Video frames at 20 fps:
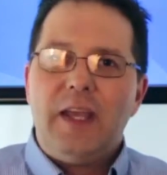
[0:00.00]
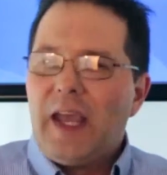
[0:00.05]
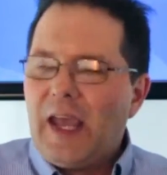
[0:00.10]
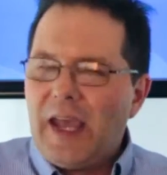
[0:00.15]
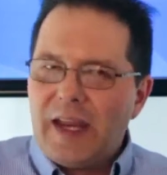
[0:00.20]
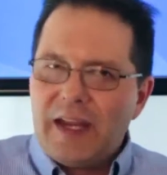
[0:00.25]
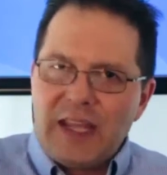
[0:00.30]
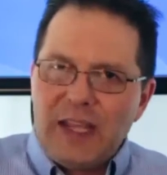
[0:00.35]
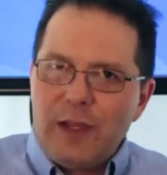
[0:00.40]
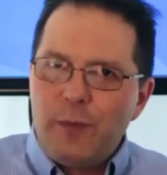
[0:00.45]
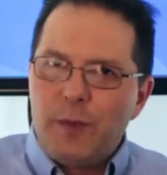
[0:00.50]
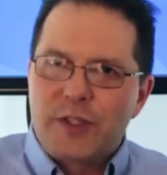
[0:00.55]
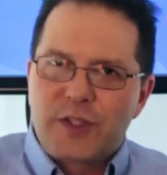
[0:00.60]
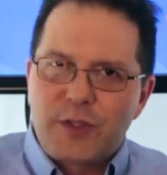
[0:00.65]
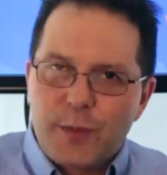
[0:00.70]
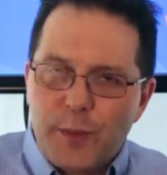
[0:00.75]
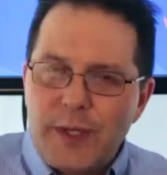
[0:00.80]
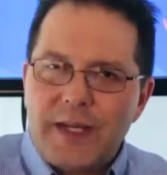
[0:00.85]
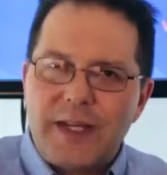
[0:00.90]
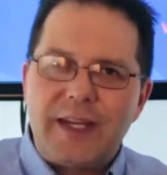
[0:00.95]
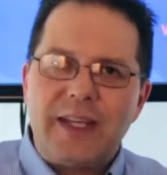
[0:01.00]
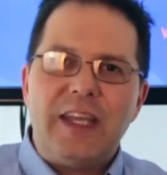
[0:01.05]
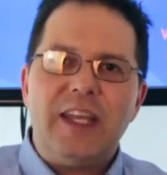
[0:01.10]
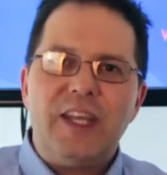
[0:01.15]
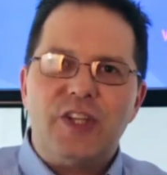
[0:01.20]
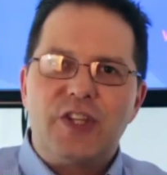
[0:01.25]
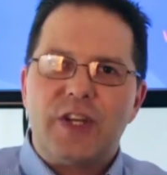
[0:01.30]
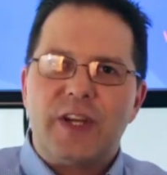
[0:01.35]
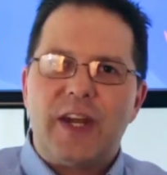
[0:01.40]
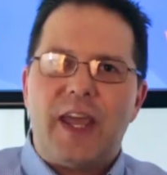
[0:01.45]
And he would treat
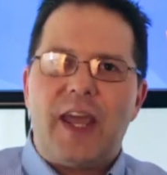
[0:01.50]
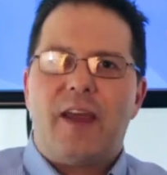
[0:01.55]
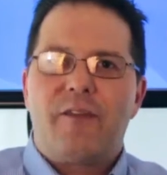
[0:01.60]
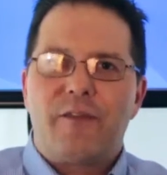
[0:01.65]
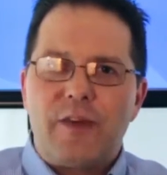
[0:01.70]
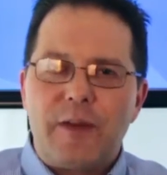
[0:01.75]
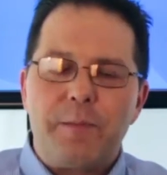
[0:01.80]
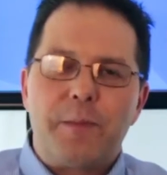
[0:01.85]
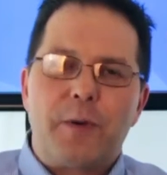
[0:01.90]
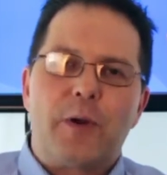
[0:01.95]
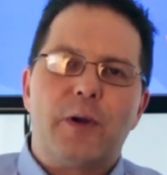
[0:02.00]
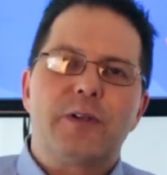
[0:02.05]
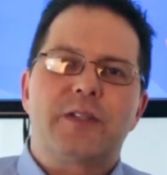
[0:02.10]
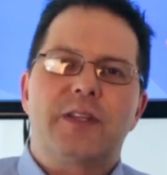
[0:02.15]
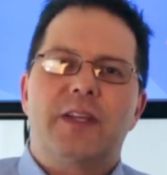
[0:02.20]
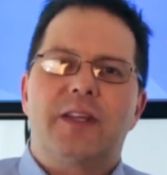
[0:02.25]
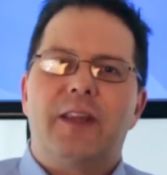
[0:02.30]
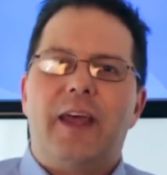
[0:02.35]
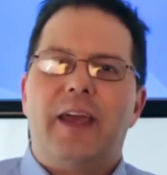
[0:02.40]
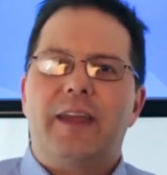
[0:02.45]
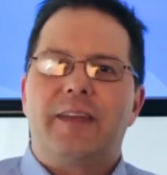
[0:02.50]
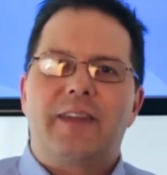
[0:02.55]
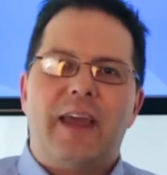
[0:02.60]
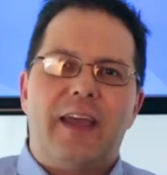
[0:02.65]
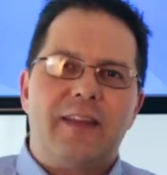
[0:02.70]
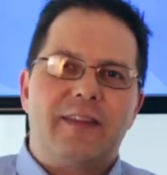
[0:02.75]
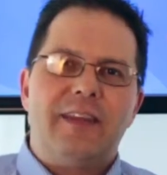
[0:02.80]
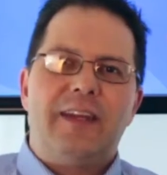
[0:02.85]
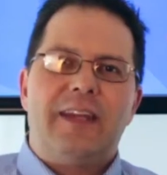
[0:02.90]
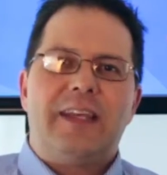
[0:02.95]
each and every person like
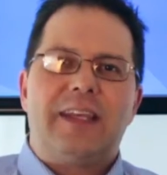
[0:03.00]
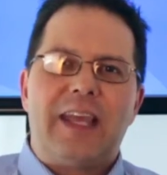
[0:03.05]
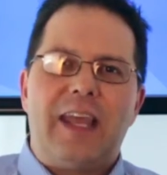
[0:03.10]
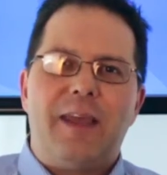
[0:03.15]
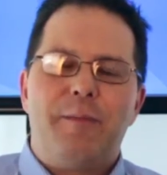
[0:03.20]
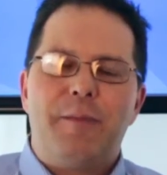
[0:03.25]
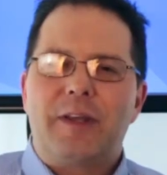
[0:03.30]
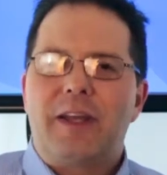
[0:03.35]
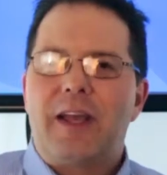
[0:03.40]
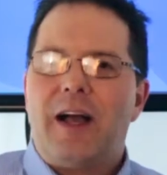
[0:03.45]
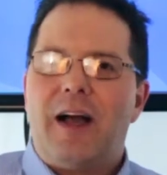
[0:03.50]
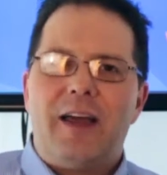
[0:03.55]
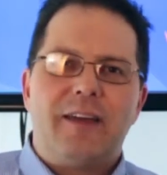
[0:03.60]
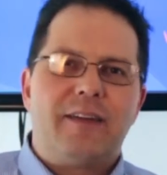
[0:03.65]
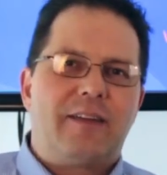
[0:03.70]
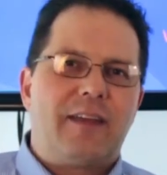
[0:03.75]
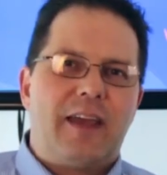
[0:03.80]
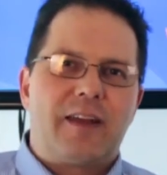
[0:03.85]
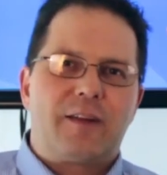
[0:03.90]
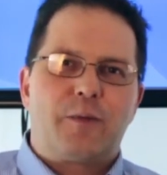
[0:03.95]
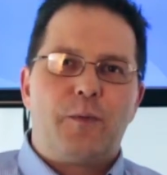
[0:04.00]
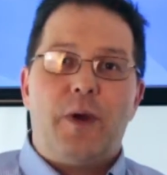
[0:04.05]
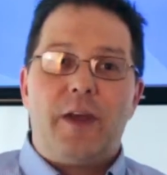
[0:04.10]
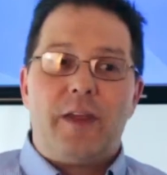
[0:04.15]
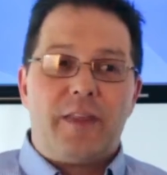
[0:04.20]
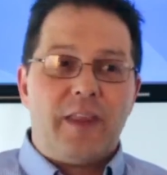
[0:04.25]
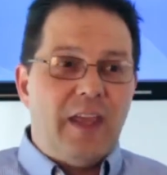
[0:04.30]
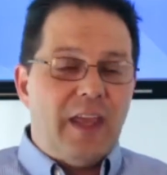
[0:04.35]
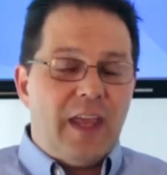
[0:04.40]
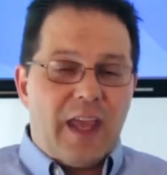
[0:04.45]
that he came in contact
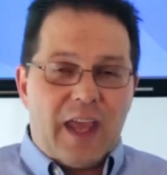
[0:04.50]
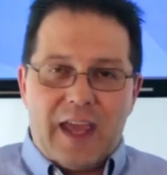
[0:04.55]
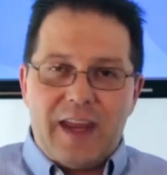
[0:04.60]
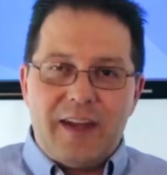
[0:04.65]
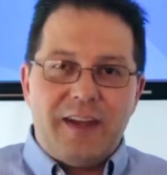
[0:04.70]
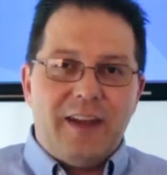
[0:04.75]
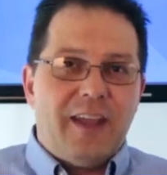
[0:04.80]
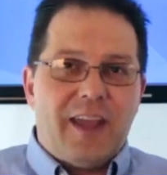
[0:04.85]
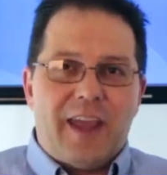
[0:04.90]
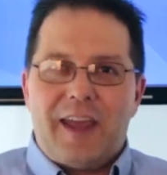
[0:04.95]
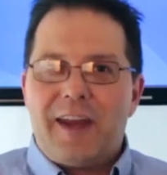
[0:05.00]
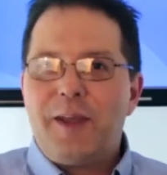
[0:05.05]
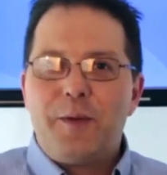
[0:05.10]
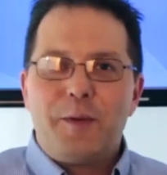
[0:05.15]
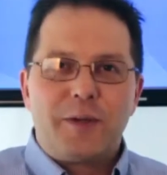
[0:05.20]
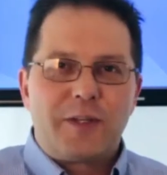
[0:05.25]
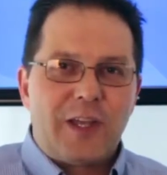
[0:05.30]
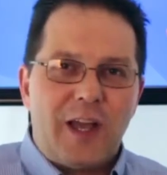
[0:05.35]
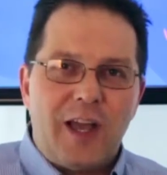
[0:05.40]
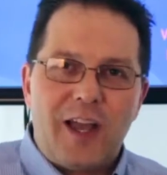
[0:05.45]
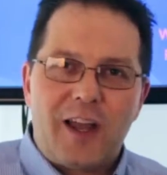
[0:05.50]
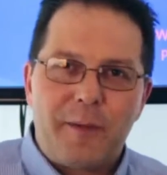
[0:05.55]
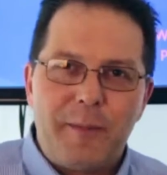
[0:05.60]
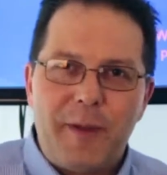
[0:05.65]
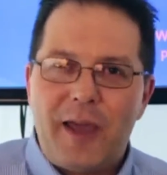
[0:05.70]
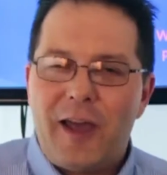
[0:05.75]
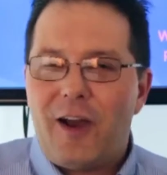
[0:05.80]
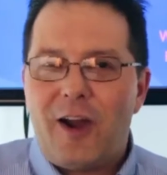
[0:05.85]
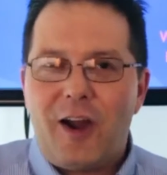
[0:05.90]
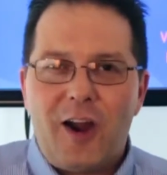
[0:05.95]
with. And he would talk
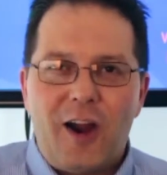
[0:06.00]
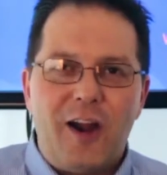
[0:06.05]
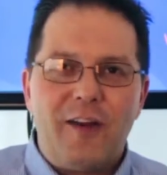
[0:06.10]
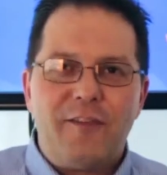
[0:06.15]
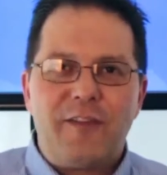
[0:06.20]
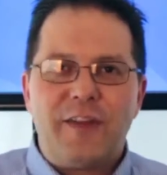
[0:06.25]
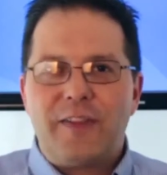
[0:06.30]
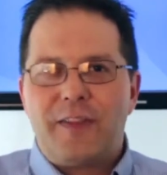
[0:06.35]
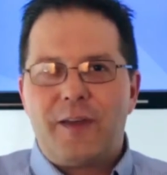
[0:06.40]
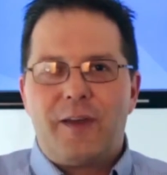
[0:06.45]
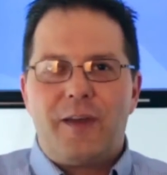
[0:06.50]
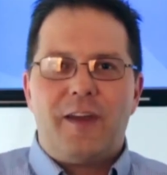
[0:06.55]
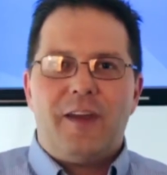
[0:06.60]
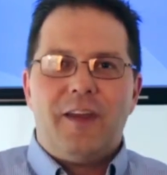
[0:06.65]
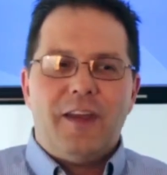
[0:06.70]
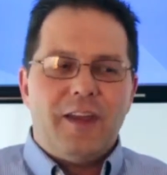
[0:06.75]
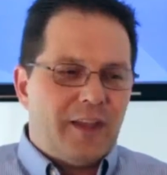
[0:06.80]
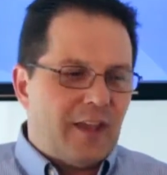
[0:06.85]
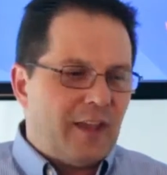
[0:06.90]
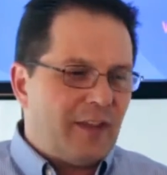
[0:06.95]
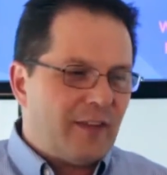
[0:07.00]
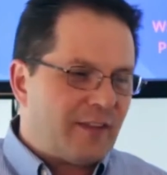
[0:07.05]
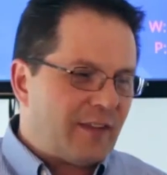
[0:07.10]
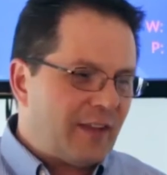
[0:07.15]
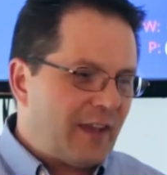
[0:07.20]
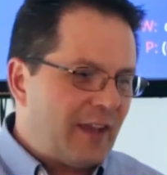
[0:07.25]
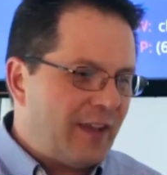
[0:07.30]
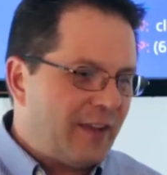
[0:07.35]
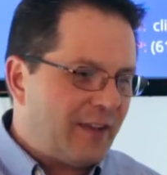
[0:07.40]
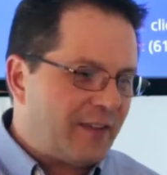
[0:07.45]
about Harvey
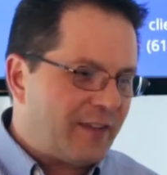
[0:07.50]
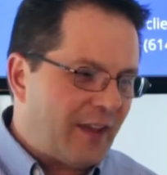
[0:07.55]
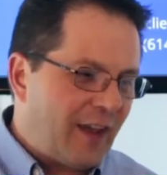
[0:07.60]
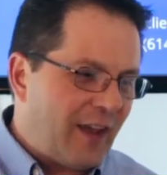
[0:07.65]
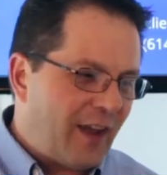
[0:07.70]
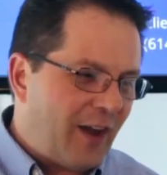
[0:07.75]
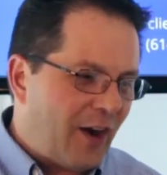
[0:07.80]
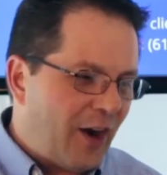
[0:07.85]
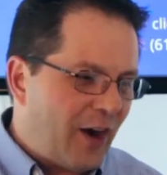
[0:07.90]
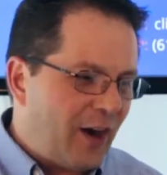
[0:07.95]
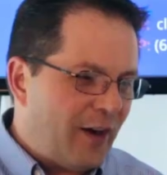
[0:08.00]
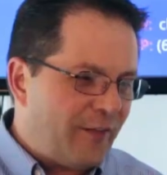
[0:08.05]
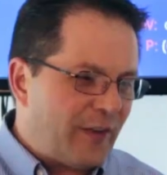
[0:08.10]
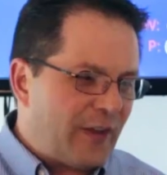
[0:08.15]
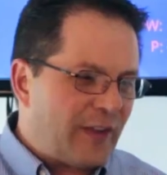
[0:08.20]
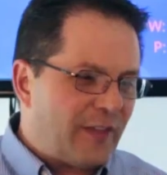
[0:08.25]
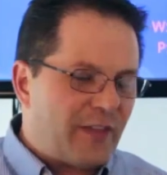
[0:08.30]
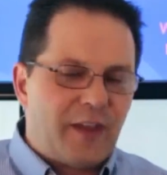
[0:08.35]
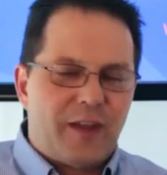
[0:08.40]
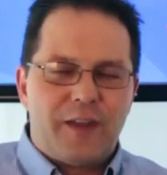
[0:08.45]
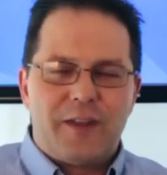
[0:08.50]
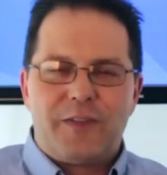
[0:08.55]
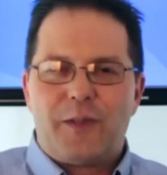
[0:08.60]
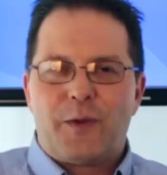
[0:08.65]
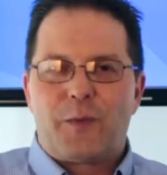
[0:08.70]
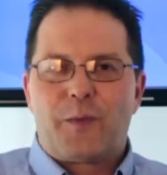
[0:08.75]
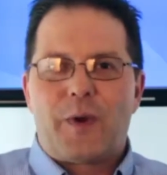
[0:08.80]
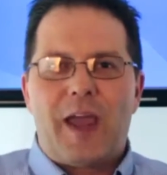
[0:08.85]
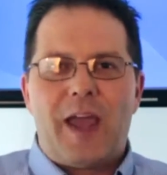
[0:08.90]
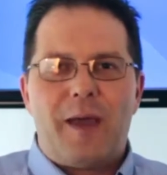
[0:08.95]
Harvey
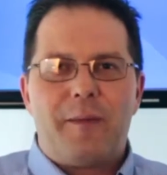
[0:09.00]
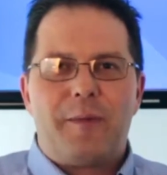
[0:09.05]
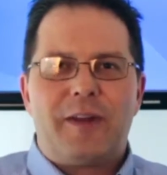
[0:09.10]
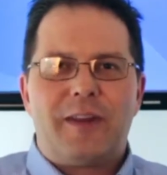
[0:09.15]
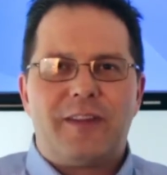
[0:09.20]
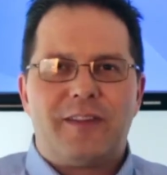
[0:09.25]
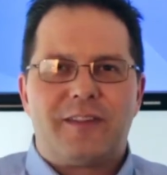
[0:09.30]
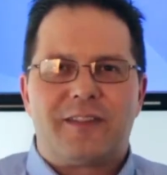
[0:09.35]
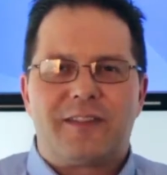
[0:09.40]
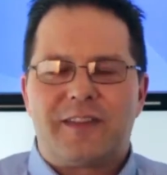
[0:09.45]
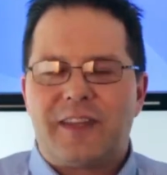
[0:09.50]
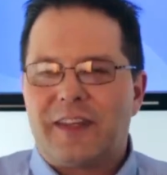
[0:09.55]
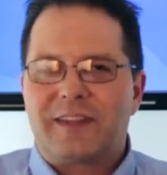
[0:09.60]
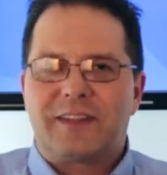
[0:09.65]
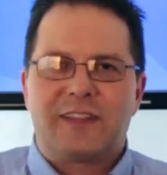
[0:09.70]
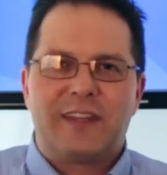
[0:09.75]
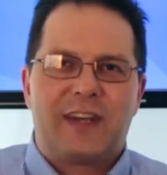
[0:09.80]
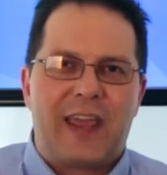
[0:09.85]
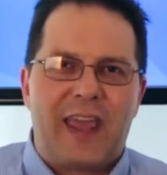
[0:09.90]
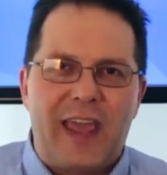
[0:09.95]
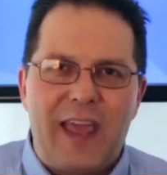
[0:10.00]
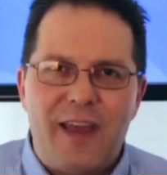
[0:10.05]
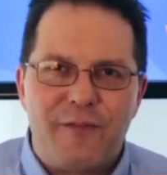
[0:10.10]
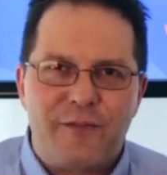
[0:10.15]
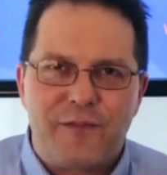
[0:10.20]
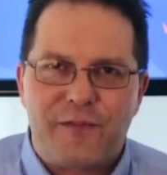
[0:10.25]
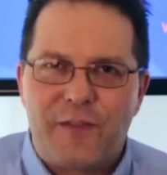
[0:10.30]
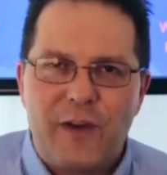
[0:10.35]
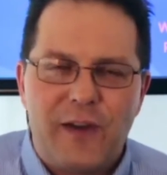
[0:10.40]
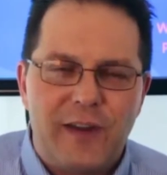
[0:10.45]
the rabbit, his 6.5
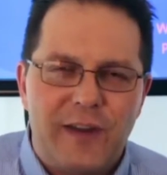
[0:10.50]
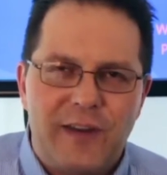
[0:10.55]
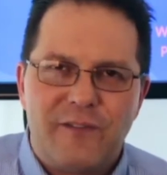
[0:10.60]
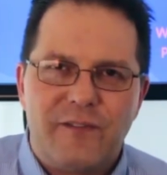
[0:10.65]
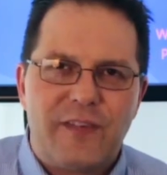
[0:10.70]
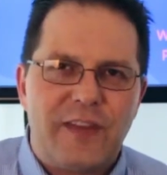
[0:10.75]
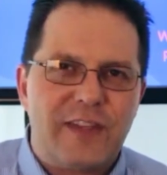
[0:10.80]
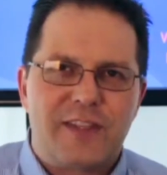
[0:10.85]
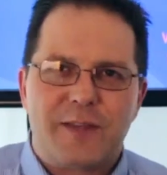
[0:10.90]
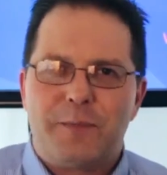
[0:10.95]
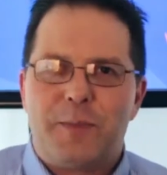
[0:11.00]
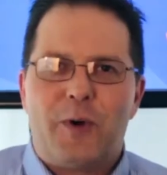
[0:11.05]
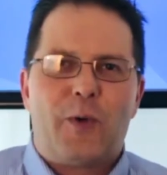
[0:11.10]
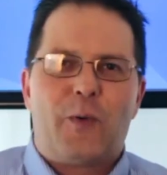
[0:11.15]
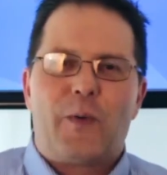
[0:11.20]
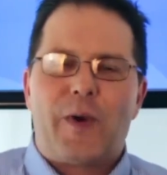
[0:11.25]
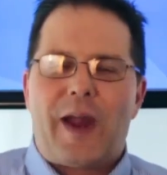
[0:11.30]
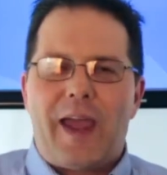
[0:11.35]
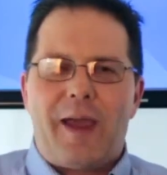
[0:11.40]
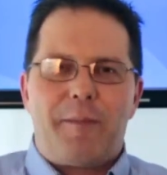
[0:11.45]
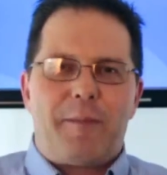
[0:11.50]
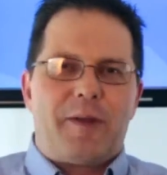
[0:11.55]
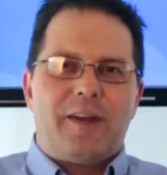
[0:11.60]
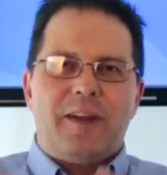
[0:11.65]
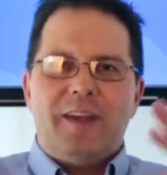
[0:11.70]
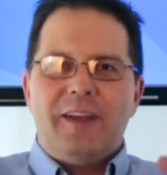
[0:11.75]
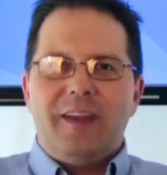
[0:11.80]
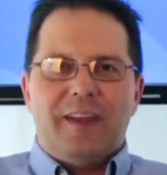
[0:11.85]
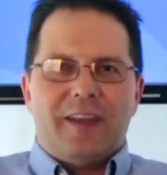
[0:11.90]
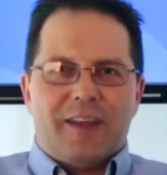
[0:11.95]
foot invisible
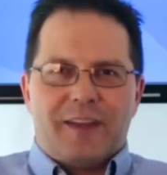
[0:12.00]
rabbit.